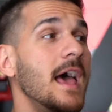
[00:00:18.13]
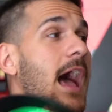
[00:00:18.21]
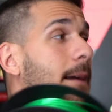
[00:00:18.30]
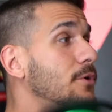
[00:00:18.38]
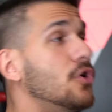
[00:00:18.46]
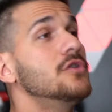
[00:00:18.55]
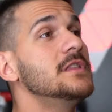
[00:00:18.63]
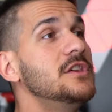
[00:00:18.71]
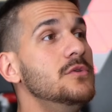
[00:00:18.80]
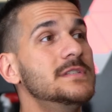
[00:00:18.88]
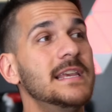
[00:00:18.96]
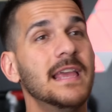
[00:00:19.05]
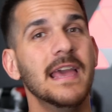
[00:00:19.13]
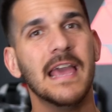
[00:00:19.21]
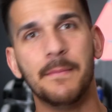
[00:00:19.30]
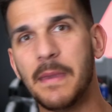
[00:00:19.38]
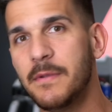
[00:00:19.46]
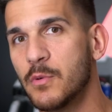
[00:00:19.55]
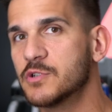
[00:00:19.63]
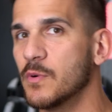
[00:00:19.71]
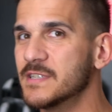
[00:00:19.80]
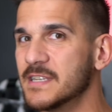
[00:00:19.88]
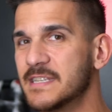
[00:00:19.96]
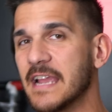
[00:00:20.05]
I'm currently using, and maybe which
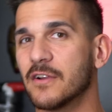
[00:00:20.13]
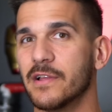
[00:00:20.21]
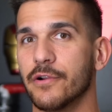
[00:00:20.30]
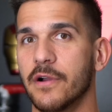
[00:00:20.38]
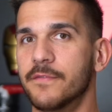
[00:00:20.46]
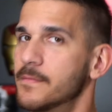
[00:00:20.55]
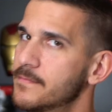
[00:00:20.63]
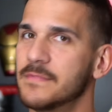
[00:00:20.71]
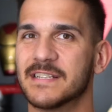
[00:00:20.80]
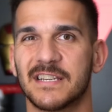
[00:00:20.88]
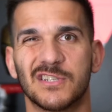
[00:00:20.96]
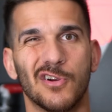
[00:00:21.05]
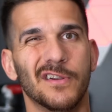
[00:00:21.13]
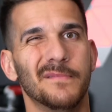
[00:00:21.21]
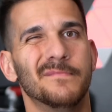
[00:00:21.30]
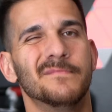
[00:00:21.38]
ones to stay clear of. Let's get started.